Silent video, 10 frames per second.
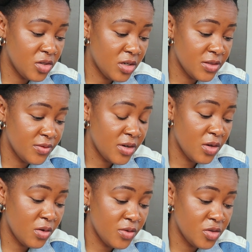transfer,
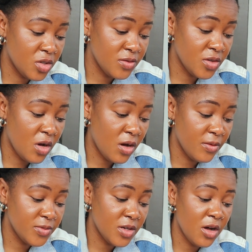and overdrafts
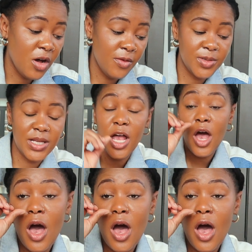are opt-in.